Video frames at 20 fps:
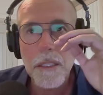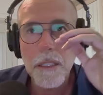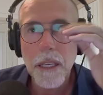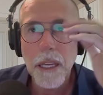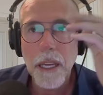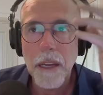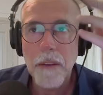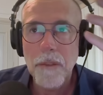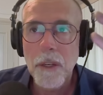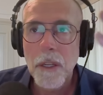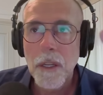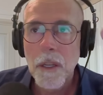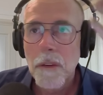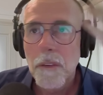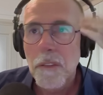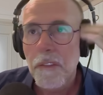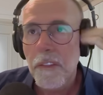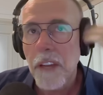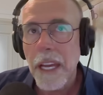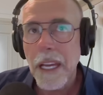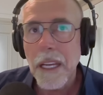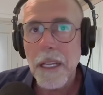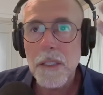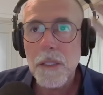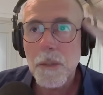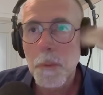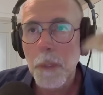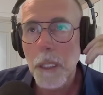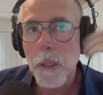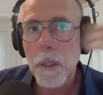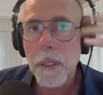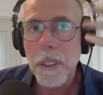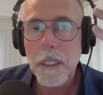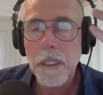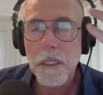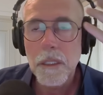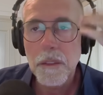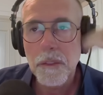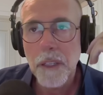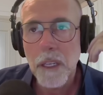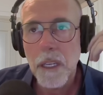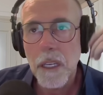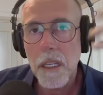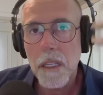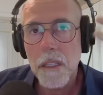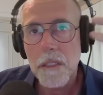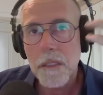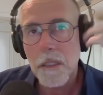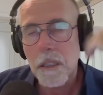and they have fans blowing in your face.